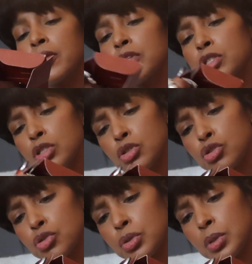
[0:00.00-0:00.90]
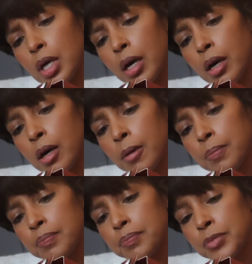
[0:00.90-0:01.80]
This is True
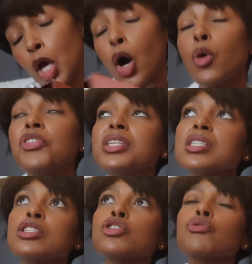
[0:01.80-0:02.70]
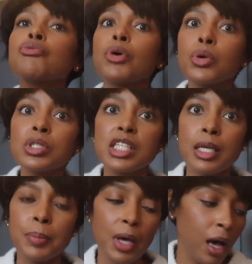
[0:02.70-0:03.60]
Calm. Oh, this is the
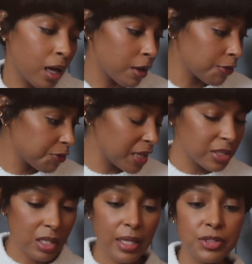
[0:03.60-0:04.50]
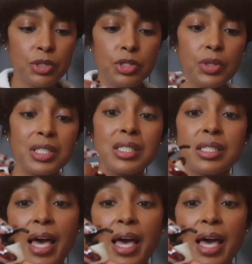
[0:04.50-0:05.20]
Rosehip face cleanser. So this is